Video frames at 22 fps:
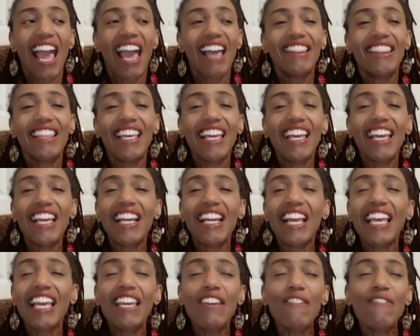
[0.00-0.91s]
And
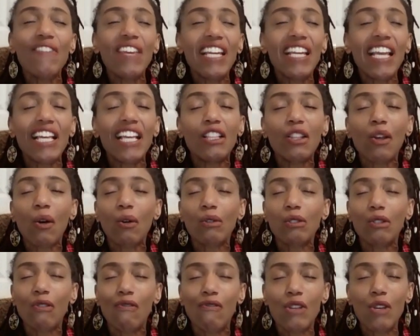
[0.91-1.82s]
then, even in
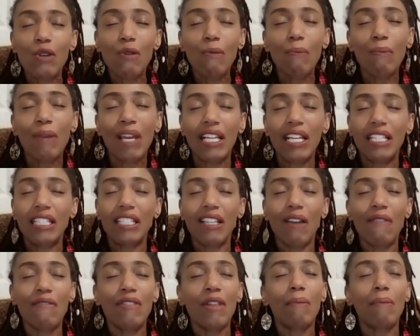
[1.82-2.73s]
those few
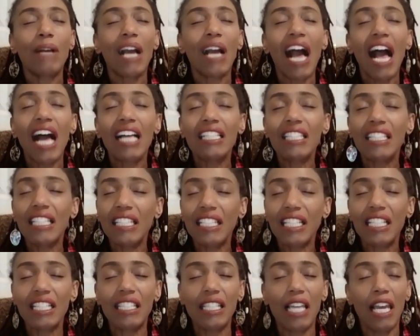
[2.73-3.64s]
minutes of them
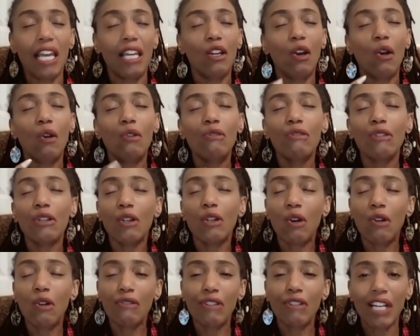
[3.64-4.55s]
constantly saying over
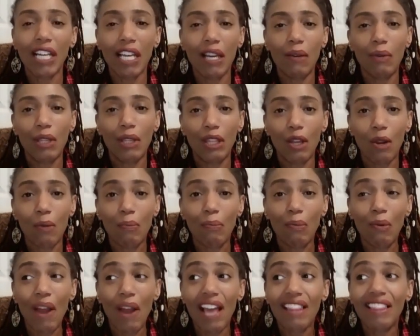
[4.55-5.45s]
and over again with their
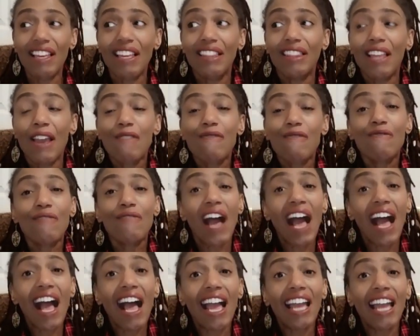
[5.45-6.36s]
breath, they
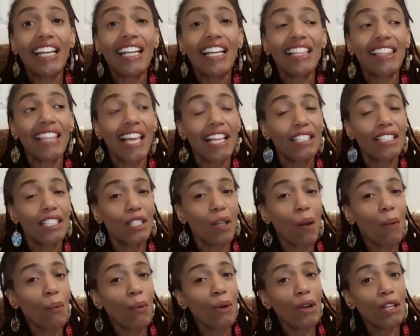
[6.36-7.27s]
find that
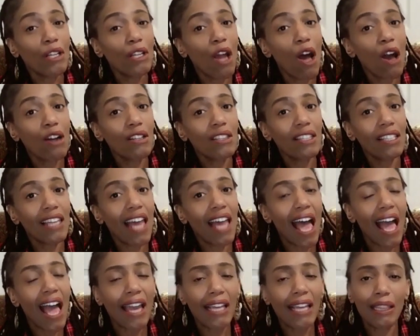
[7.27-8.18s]
somewhere along the
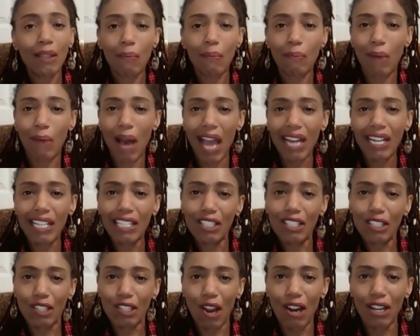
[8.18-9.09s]
line, the body
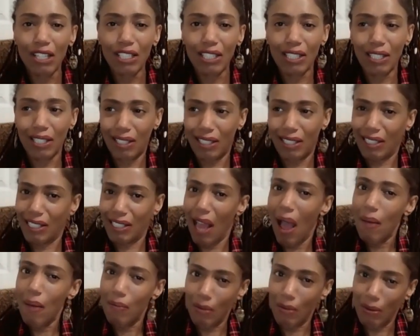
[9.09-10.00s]
starts,
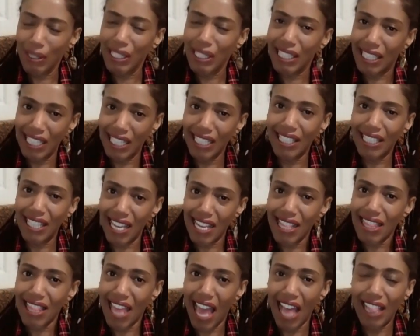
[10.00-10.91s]
stop
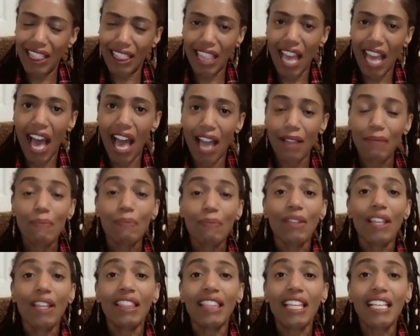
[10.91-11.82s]
resisting that thought.
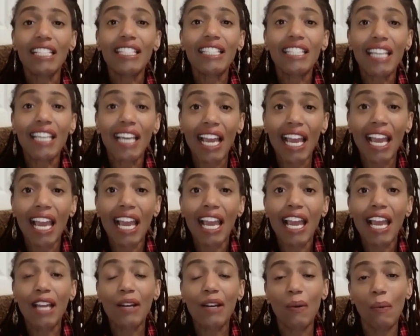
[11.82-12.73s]
This
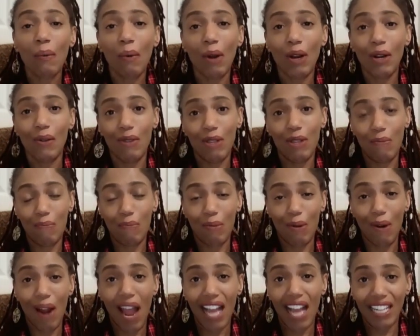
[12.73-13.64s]
can work with
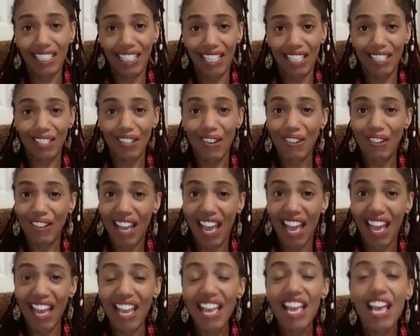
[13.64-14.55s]
practice.
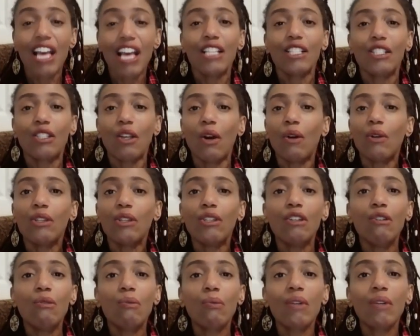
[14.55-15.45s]
Okay. So
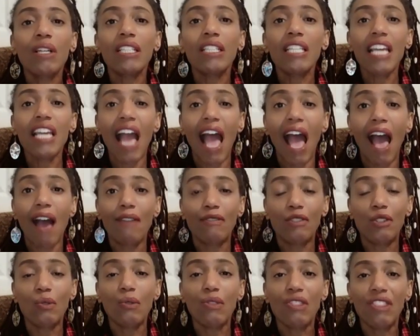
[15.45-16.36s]
you really
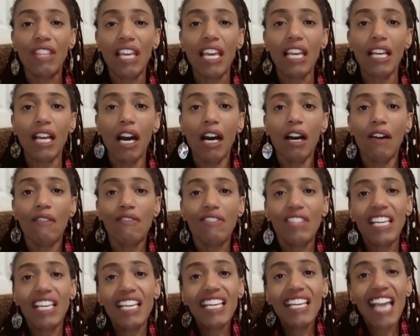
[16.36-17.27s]
have to think
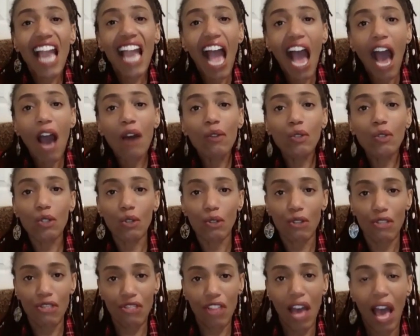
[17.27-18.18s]
of the
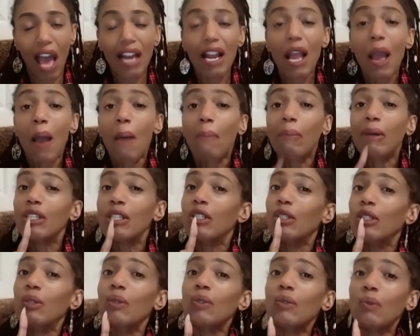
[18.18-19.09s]
counter thought, but
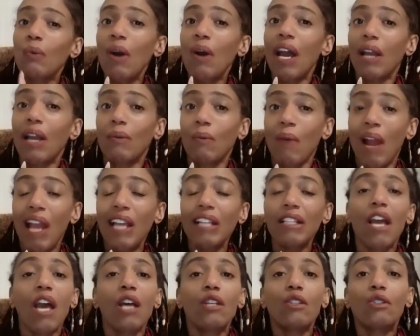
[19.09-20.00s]
choose one,
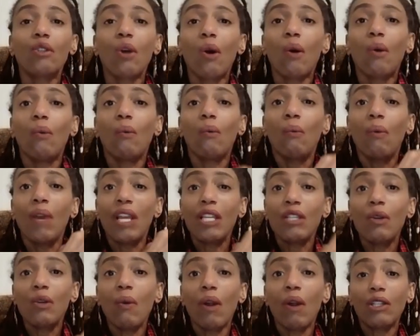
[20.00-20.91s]
right? So
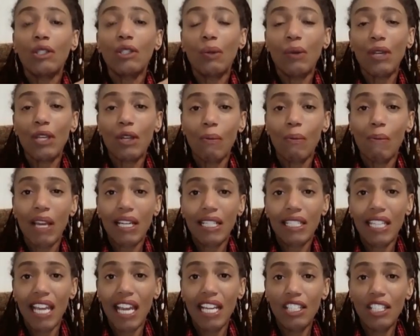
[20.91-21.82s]
when you are doing your
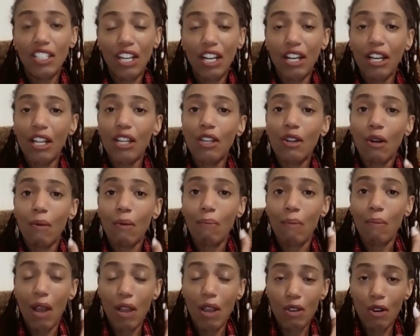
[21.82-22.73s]
meditation,
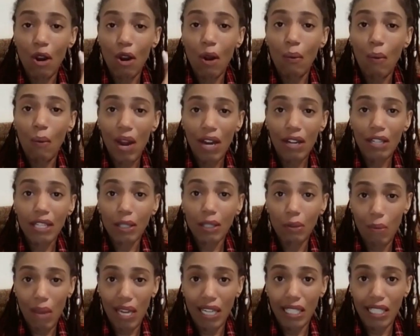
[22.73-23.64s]
your your
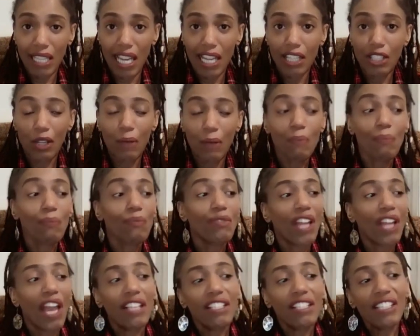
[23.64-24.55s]
awareness meditation,
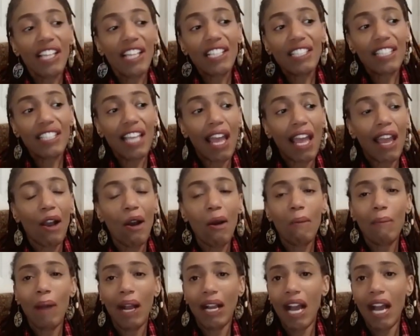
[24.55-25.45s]
and let's say,
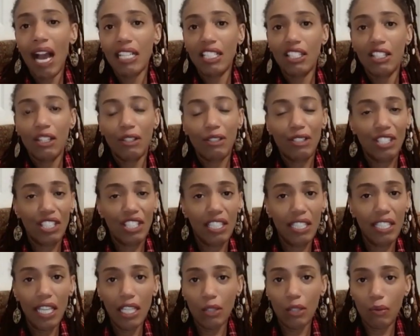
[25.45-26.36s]
oh my gosh, there's
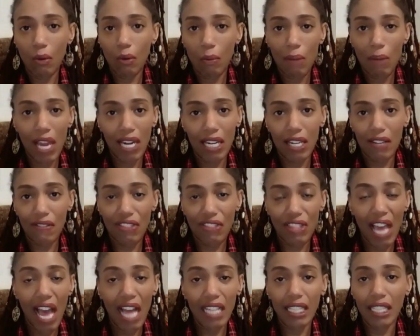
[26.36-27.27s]
six repetitive
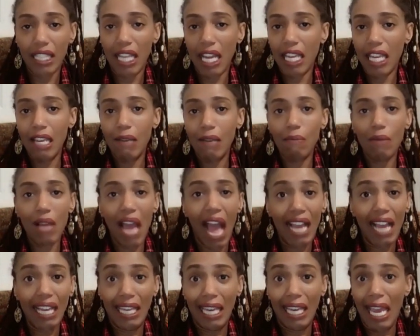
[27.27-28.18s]
thoughts that keep
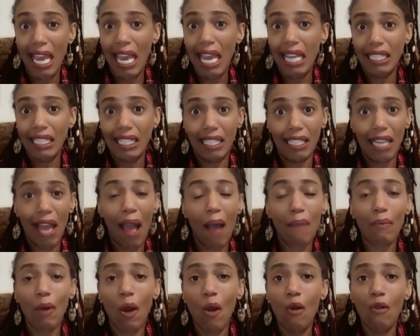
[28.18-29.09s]
I can't
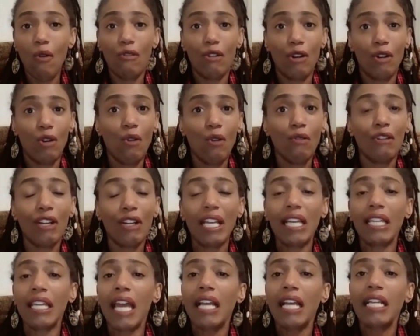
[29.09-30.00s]
stop over and over
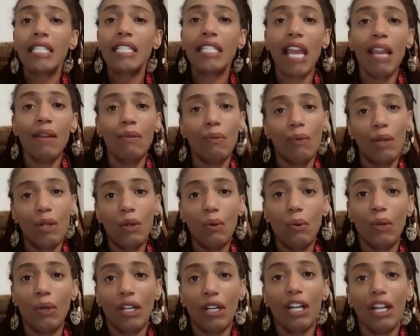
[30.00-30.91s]
again, like a tape
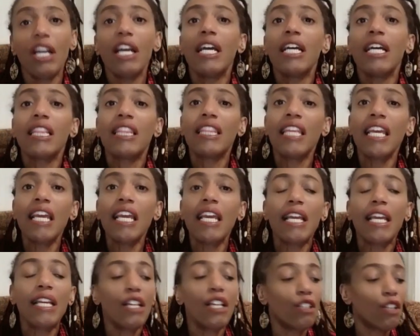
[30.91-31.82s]
recorder.
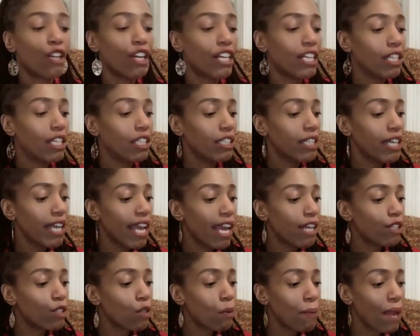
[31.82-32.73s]
Then you're gonna look
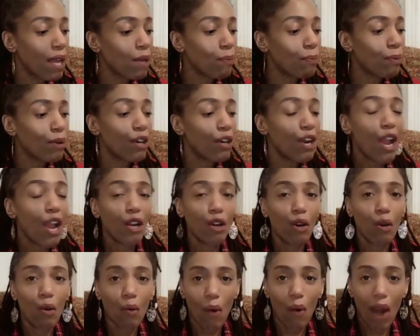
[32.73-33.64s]
at your paper,
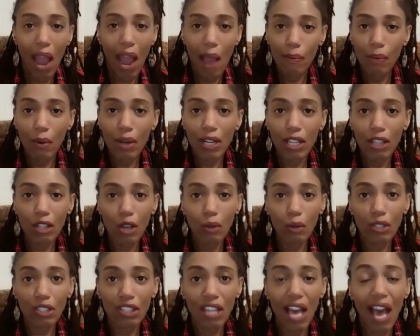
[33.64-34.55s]
grab one of
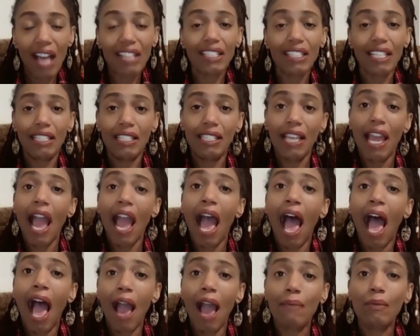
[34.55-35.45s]
those thoughts, and say,
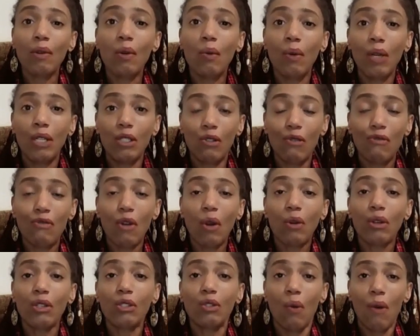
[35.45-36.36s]
I'm going to
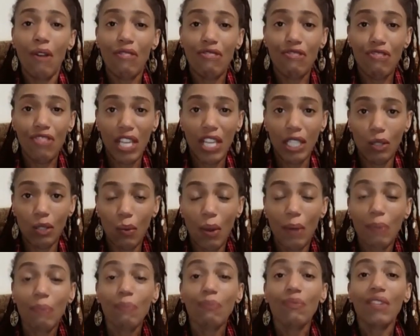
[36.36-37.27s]
focus on this one.